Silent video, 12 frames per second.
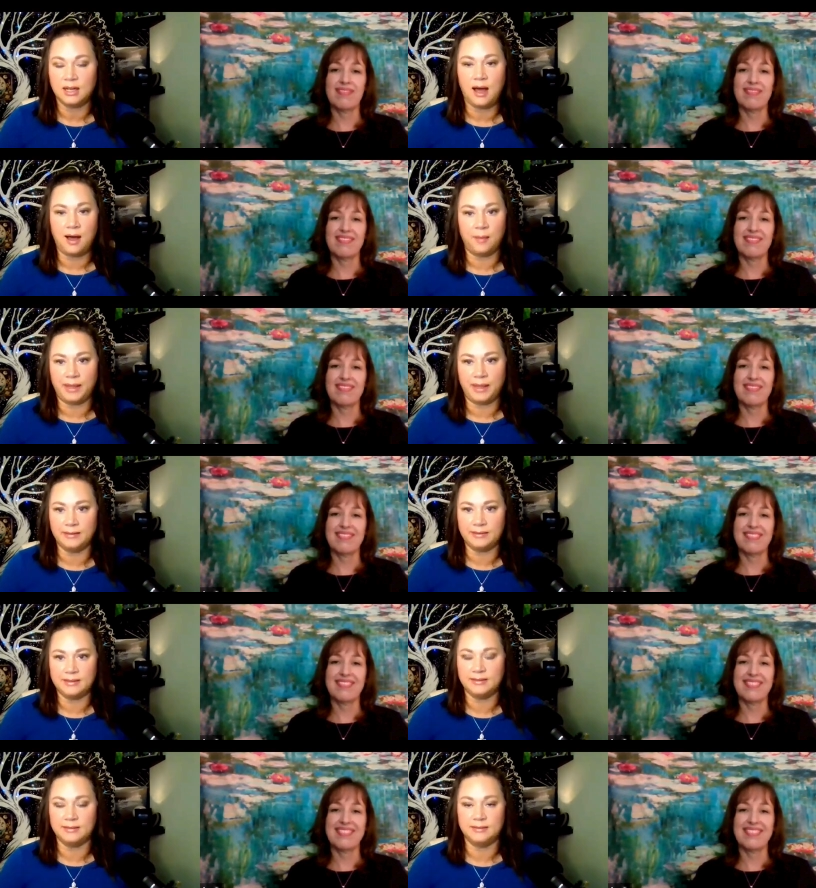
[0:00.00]
Speaker 1: comment.
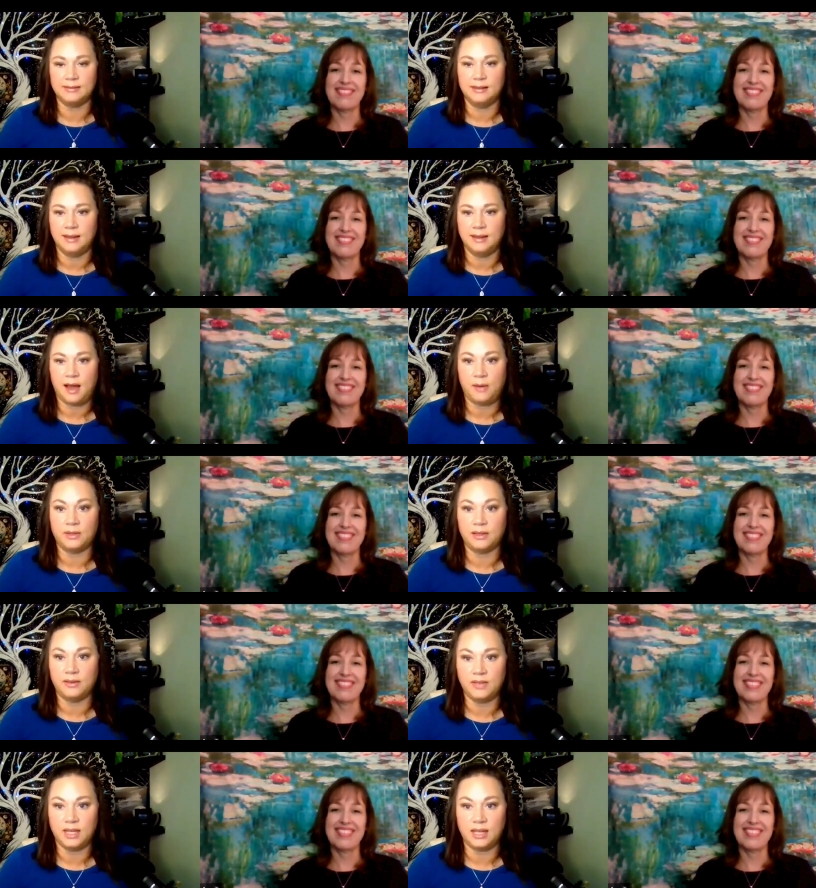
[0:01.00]
I would
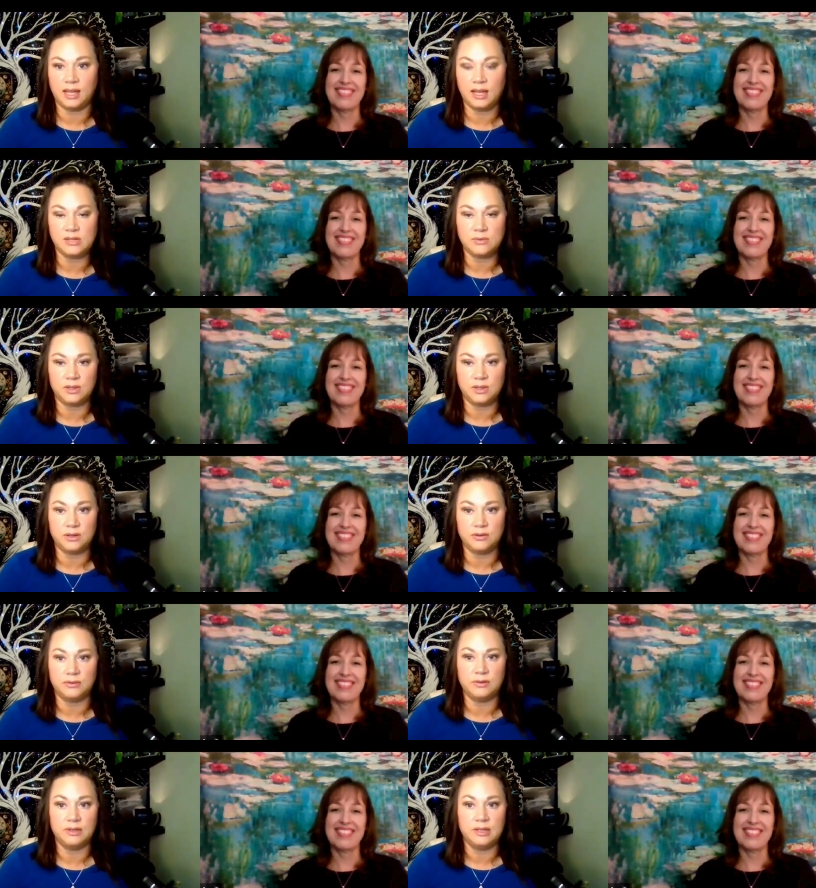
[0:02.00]
love to engage with
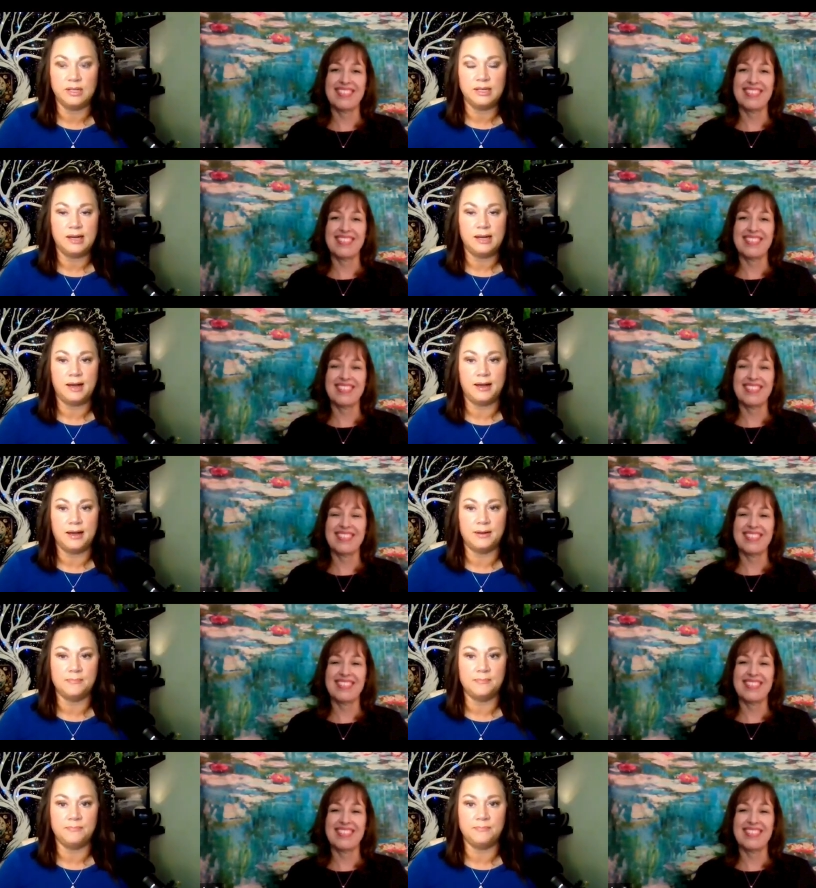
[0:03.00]
you.
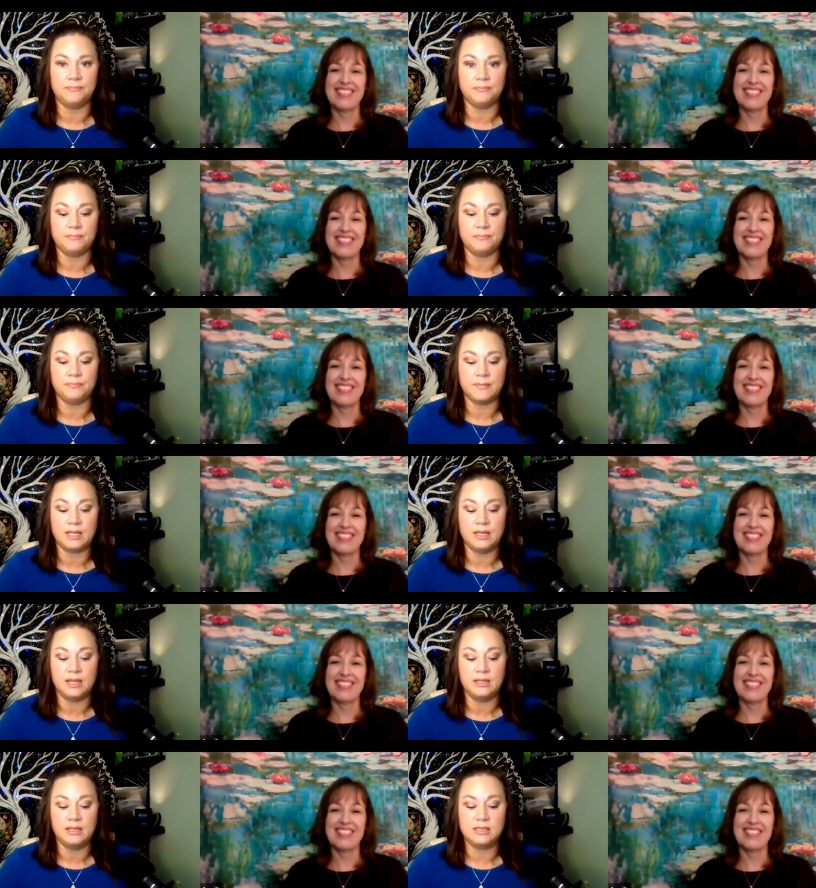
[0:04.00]
Um,
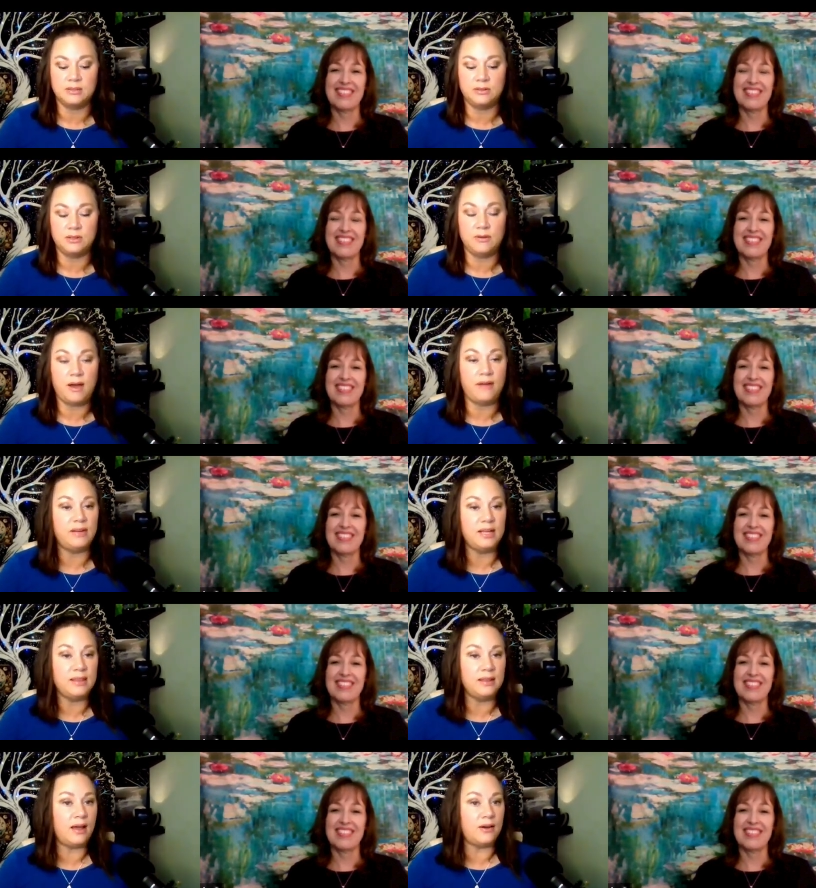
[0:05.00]
do you have
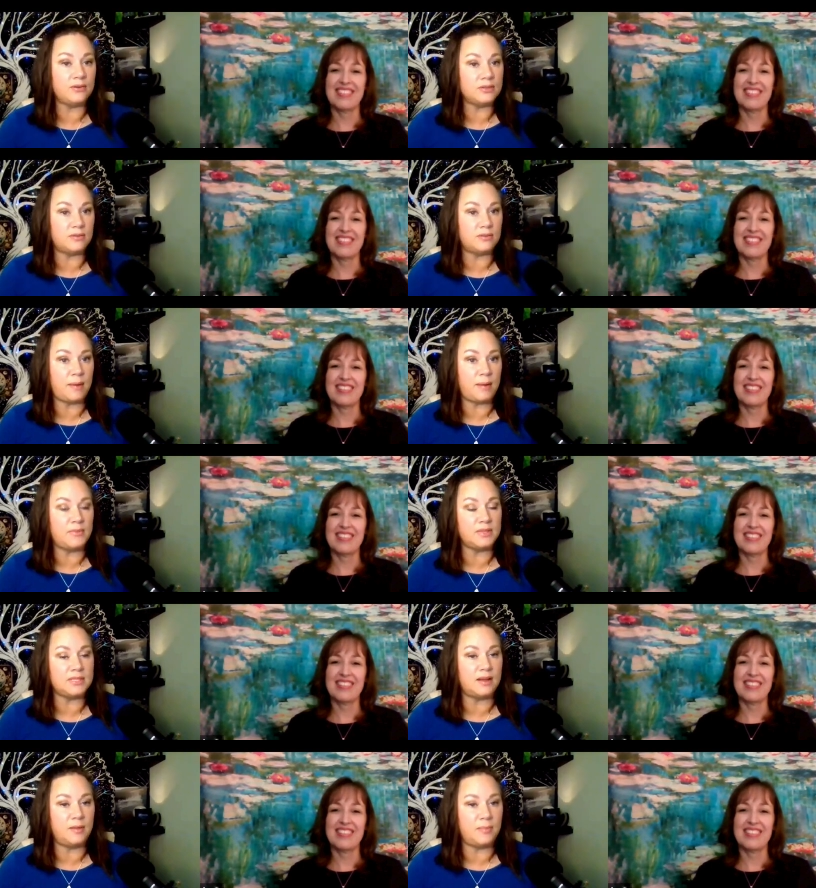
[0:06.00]
anything else to wrap
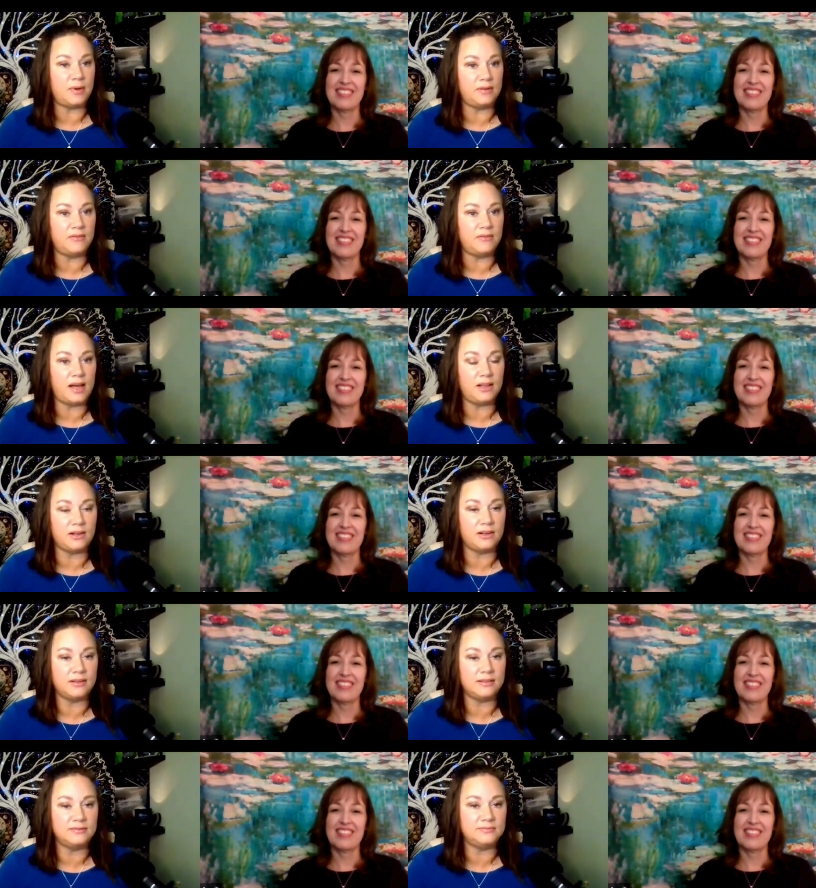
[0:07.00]
this up on
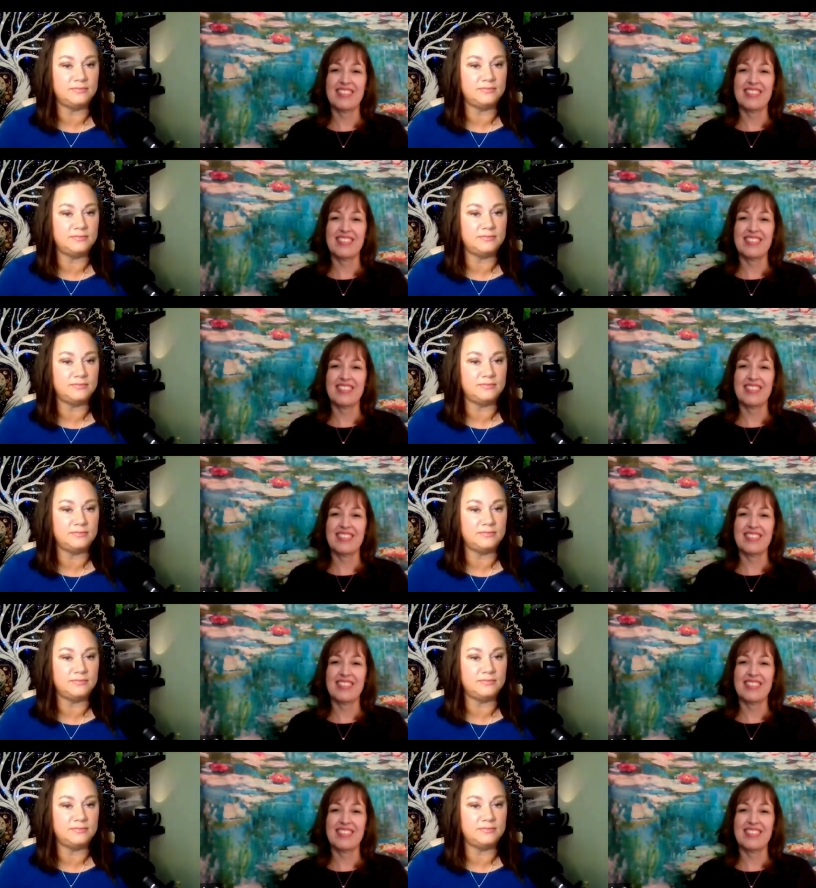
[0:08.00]
valor?